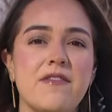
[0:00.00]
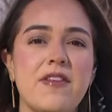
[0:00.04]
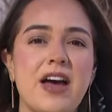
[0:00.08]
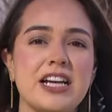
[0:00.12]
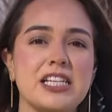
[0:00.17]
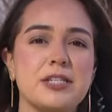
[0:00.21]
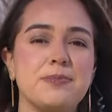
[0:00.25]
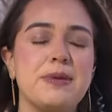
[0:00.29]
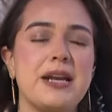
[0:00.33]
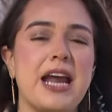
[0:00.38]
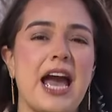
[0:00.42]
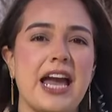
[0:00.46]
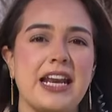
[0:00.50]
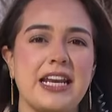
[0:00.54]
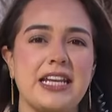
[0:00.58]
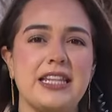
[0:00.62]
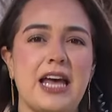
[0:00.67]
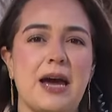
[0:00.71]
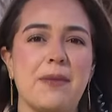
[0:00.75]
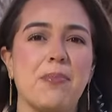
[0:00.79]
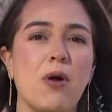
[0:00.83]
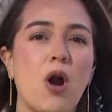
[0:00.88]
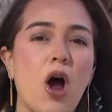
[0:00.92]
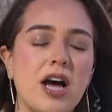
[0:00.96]
of expediting
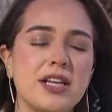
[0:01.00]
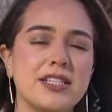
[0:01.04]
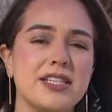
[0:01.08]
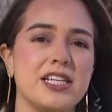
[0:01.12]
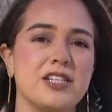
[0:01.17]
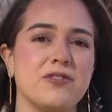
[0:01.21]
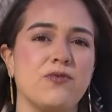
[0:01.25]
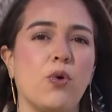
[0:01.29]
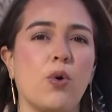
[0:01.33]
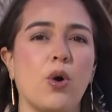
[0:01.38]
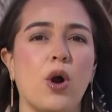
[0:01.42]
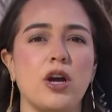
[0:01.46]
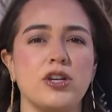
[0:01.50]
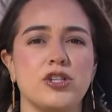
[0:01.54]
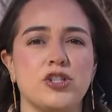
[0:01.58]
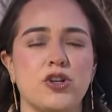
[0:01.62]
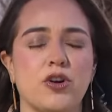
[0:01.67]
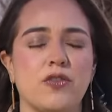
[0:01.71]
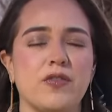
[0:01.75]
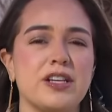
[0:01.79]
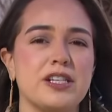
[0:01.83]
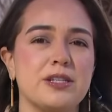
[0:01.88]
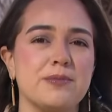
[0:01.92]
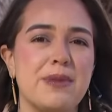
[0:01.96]
that process for our
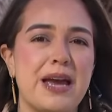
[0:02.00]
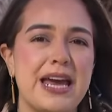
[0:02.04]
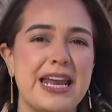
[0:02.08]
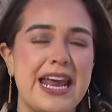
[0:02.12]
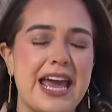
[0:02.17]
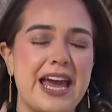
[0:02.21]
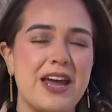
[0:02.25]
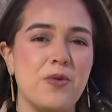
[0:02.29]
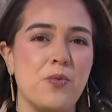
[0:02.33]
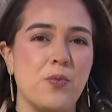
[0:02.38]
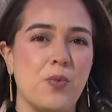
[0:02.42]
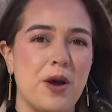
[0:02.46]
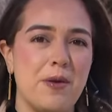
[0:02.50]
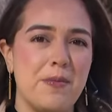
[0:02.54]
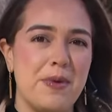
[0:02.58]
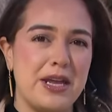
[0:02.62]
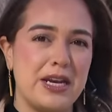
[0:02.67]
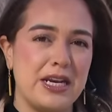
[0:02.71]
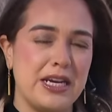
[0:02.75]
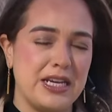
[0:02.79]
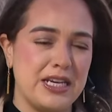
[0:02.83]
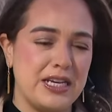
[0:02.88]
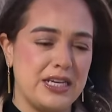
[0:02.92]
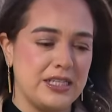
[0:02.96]
servicemen and
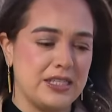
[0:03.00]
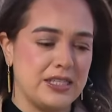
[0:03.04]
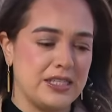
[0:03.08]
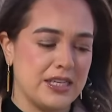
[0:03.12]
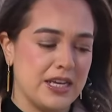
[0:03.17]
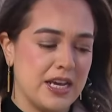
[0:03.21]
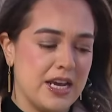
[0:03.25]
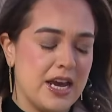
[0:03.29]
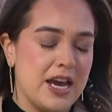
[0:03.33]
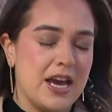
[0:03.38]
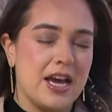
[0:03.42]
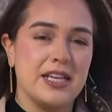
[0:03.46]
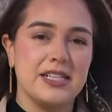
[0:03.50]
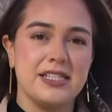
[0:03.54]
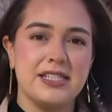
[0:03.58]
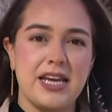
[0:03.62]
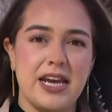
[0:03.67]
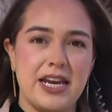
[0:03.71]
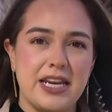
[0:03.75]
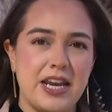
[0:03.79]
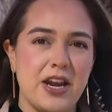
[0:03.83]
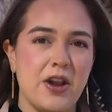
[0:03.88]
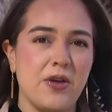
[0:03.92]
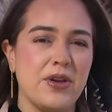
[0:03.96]
women. And he's uh,
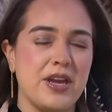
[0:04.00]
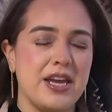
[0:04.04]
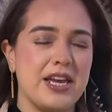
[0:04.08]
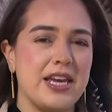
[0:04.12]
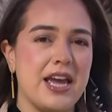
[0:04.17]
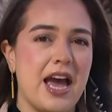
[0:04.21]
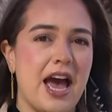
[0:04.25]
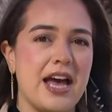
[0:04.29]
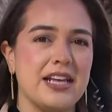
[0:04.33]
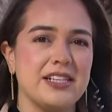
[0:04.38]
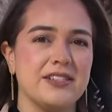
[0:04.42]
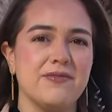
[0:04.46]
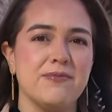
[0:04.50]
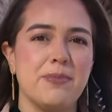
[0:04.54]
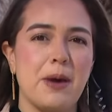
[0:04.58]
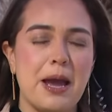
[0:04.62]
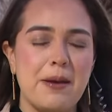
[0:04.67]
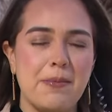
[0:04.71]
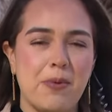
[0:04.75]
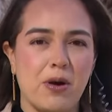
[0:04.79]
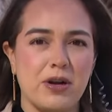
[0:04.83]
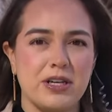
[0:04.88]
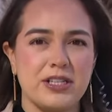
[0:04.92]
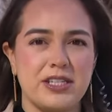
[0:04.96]
saying, you know, he has
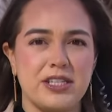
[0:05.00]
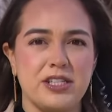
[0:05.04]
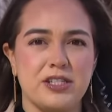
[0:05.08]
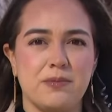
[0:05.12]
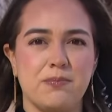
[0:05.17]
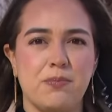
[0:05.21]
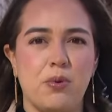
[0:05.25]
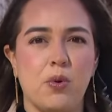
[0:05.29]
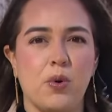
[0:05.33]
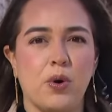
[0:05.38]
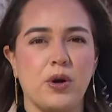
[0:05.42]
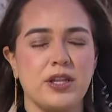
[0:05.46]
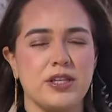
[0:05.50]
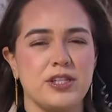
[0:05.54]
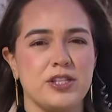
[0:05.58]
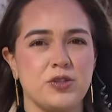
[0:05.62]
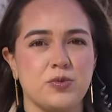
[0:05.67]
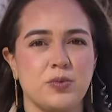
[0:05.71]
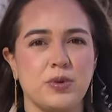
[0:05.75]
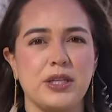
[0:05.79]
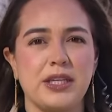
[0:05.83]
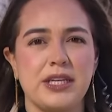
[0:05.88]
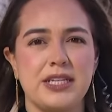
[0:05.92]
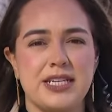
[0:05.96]
bipartisan support. This
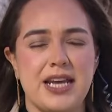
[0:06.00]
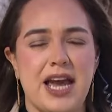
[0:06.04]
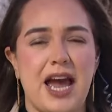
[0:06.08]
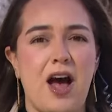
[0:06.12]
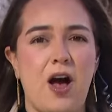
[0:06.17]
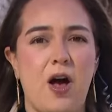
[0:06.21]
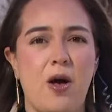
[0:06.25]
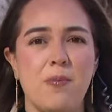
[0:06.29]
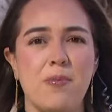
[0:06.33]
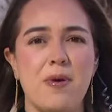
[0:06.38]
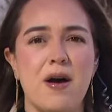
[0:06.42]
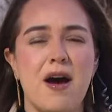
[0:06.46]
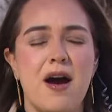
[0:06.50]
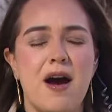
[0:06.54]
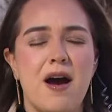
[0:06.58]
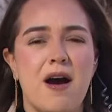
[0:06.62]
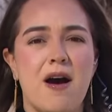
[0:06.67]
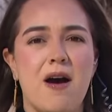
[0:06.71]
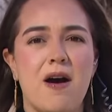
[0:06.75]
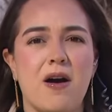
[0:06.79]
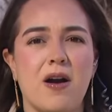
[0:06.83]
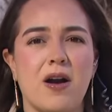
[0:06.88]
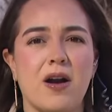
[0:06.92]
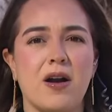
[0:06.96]
is really to help
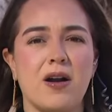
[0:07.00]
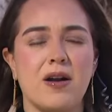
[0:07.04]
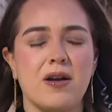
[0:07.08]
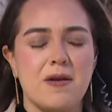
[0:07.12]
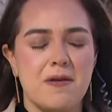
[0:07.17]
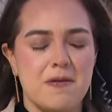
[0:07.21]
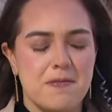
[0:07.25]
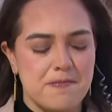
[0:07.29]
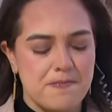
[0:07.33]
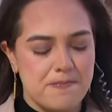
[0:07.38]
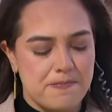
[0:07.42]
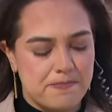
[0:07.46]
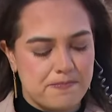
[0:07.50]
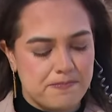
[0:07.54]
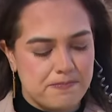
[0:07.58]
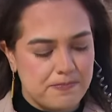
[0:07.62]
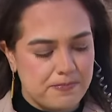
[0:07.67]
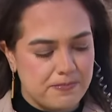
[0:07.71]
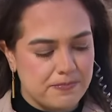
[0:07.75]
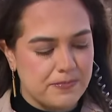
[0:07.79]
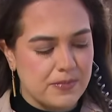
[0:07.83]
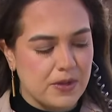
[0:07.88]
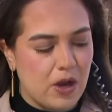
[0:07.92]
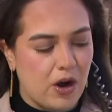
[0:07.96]
our
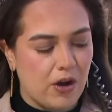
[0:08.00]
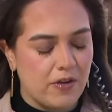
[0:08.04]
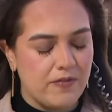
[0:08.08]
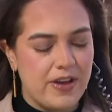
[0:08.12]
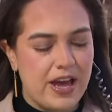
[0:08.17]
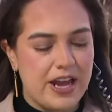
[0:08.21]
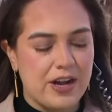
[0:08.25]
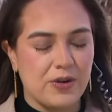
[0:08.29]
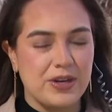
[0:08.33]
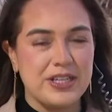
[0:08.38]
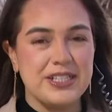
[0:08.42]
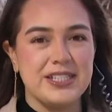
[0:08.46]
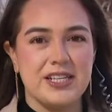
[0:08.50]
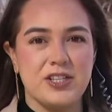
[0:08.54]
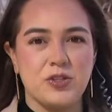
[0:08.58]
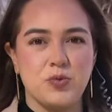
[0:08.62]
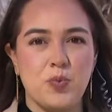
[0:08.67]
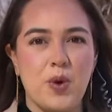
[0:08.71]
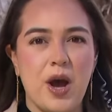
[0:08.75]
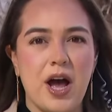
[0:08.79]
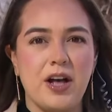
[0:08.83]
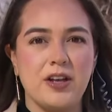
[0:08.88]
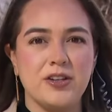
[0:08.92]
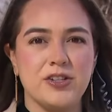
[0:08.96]
our veterans as
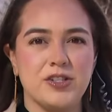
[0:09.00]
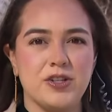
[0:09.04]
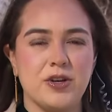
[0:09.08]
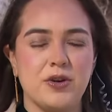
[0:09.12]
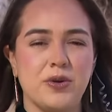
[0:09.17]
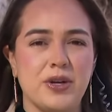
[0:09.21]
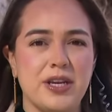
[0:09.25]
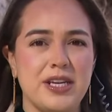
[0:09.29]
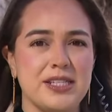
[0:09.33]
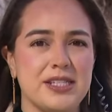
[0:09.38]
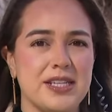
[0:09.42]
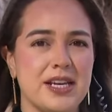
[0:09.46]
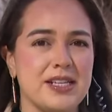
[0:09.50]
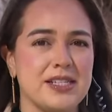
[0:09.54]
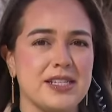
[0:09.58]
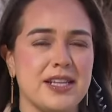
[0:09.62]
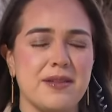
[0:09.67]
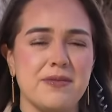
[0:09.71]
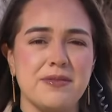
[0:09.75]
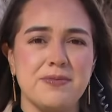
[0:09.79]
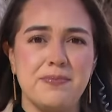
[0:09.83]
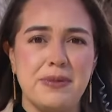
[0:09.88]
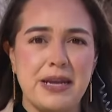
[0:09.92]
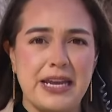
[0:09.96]
well. So he says
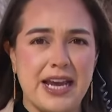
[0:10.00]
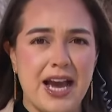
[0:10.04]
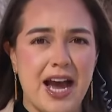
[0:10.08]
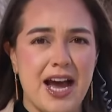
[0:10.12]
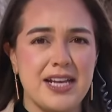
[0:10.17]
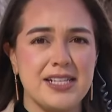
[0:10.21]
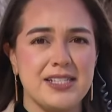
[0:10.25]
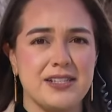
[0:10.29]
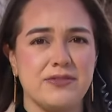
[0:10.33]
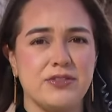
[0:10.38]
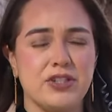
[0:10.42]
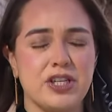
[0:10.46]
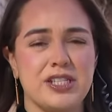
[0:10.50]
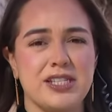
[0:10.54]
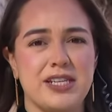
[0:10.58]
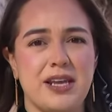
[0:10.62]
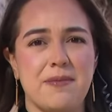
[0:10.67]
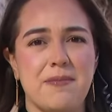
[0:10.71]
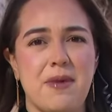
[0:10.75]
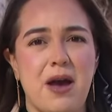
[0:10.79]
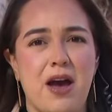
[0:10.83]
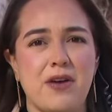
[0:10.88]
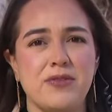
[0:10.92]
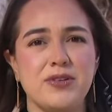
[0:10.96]
because of just
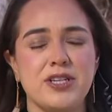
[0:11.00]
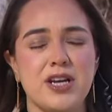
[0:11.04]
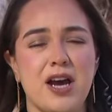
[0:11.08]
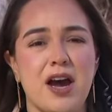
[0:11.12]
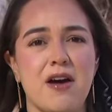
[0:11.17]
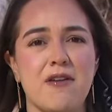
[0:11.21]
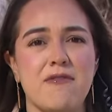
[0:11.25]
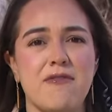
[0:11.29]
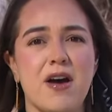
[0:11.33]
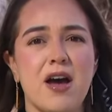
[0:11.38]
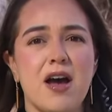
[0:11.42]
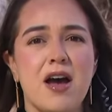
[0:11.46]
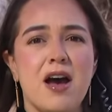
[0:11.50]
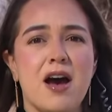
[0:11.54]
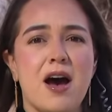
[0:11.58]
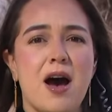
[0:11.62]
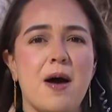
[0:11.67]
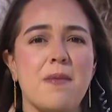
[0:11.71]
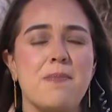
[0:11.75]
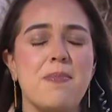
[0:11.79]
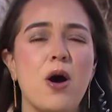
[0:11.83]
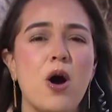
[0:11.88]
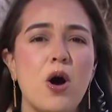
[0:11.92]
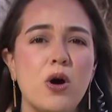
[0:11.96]
the amount of
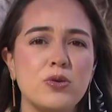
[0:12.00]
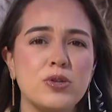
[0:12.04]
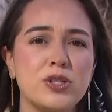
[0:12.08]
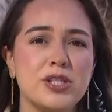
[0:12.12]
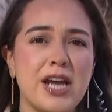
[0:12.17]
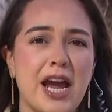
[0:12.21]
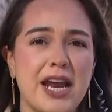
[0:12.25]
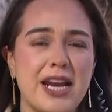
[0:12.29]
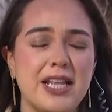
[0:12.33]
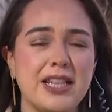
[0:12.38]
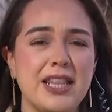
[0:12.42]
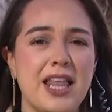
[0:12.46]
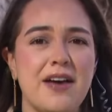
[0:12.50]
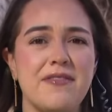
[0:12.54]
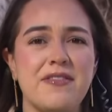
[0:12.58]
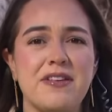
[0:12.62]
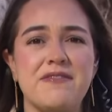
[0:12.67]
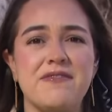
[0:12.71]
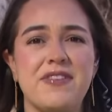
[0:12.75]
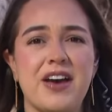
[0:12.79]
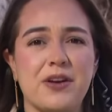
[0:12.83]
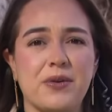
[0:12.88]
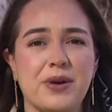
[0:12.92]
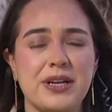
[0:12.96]
uh, post 9
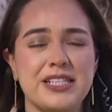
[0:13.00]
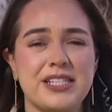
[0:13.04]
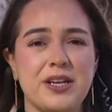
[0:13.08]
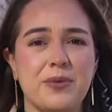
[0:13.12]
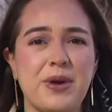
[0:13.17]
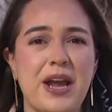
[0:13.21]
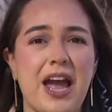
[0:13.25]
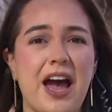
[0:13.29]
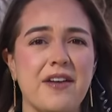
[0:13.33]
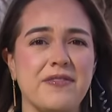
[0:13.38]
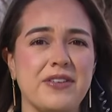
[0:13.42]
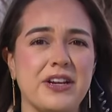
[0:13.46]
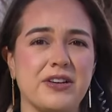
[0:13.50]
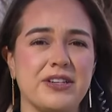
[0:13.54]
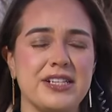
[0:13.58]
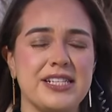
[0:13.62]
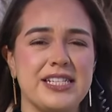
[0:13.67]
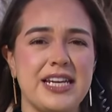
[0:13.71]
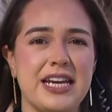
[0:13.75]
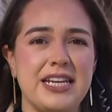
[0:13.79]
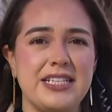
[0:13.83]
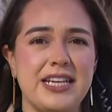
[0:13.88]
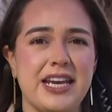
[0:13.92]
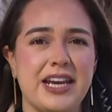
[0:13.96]
11 veterans that we have here
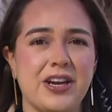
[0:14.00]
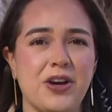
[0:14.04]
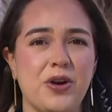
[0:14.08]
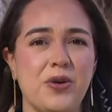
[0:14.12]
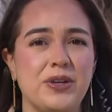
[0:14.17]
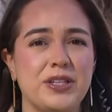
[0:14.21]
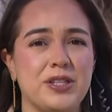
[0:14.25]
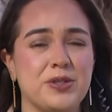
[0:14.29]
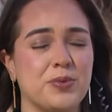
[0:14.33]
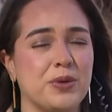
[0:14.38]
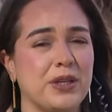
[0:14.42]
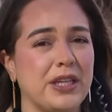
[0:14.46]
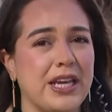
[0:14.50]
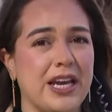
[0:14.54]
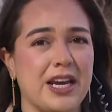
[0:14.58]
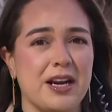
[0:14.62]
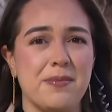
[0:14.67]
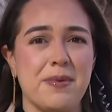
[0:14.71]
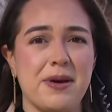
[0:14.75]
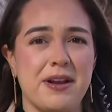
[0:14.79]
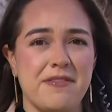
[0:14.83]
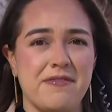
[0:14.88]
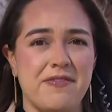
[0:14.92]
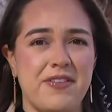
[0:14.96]
in San Diego, it's really
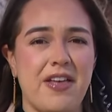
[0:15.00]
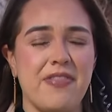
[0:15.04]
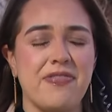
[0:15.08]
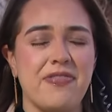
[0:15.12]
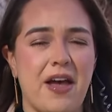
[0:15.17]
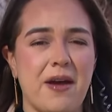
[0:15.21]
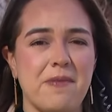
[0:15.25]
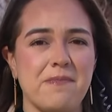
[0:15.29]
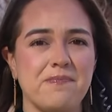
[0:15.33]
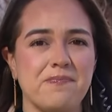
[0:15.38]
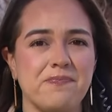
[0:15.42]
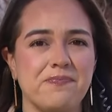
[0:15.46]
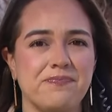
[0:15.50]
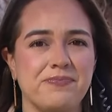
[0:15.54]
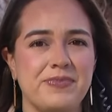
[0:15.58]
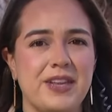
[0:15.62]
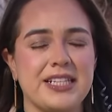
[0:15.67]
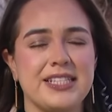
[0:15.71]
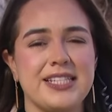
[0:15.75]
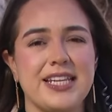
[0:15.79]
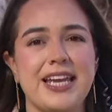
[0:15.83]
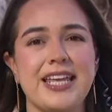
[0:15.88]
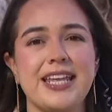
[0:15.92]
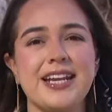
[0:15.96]
going to benefit them.
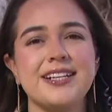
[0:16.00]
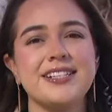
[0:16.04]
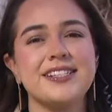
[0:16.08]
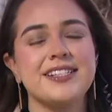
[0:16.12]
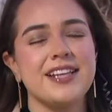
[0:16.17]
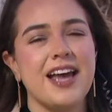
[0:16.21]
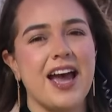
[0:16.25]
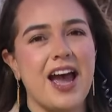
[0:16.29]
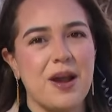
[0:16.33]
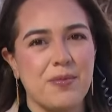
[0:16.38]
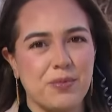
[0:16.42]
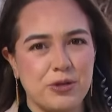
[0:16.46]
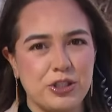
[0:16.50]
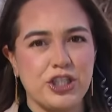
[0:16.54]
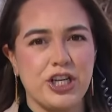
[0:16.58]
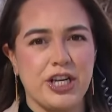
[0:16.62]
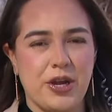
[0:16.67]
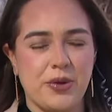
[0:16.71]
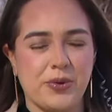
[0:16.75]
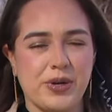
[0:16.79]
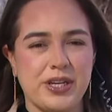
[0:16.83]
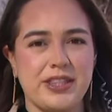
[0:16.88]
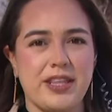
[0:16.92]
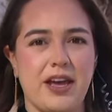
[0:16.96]
That's latest. I'm
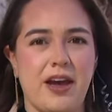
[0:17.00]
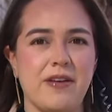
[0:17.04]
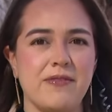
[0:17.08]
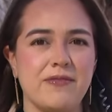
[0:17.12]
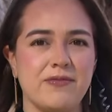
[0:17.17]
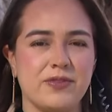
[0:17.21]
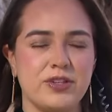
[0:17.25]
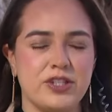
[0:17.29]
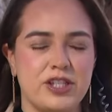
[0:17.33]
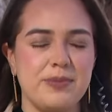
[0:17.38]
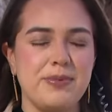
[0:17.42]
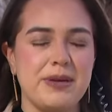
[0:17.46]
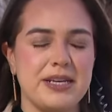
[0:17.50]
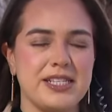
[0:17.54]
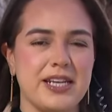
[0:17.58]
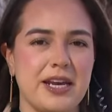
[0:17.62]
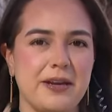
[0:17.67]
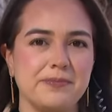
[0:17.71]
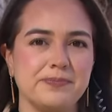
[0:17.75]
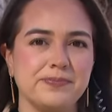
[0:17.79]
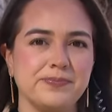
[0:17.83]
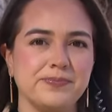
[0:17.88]
Regina Yurita for CBS 8.